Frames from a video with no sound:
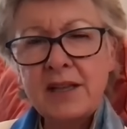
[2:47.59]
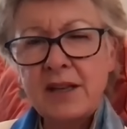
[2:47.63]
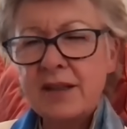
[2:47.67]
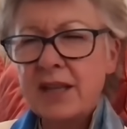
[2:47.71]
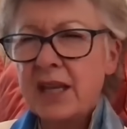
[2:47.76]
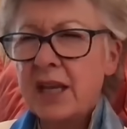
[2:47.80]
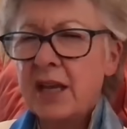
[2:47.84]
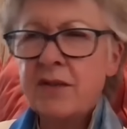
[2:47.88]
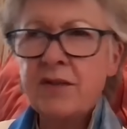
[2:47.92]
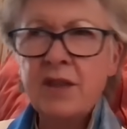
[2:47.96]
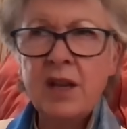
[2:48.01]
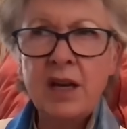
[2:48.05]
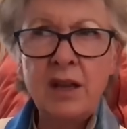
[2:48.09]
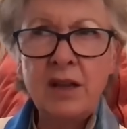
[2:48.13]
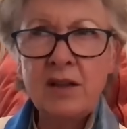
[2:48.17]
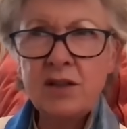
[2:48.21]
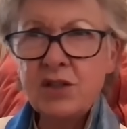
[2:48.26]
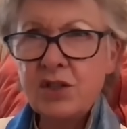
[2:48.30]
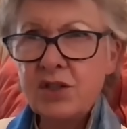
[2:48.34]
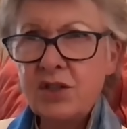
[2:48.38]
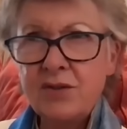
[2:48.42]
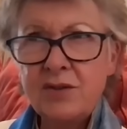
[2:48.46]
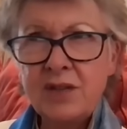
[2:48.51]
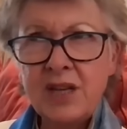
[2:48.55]
I think in the
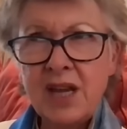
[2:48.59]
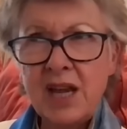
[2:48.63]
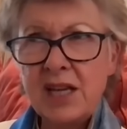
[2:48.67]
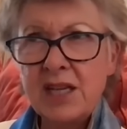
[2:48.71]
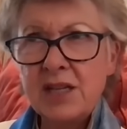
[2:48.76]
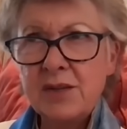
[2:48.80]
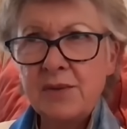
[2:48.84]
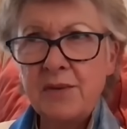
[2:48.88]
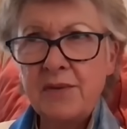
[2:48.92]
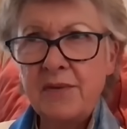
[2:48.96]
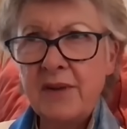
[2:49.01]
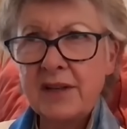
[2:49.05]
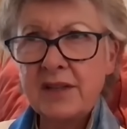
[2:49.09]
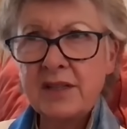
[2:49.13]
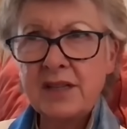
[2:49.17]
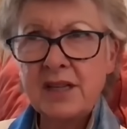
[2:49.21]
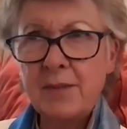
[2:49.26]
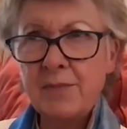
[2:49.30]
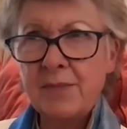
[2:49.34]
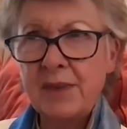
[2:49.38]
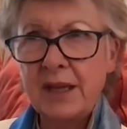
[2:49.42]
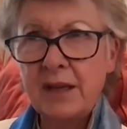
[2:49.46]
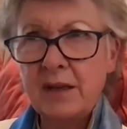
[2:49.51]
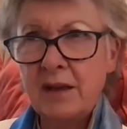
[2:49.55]
last 2 days, we've had
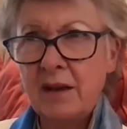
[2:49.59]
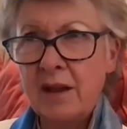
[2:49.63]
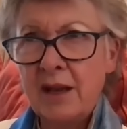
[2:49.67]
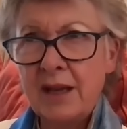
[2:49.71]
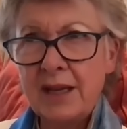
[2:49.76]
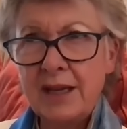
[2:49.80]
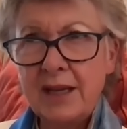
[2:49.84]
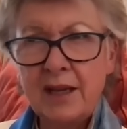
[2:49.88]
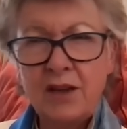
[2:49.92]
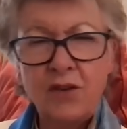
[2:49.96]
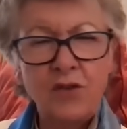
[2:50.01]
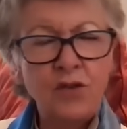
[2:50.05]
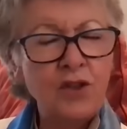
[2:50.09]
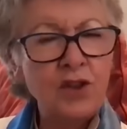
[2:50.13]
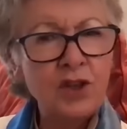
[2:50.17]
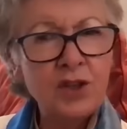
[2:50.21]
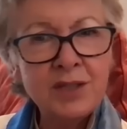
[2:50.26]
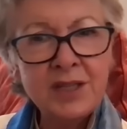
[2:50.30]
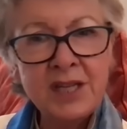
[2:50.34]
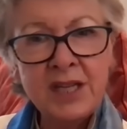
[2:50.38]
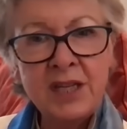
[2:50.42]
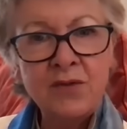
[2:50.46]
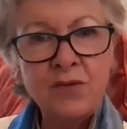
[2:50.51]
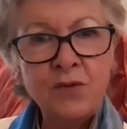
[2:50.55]
something like
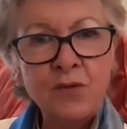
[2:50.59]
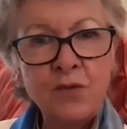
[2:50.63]
13,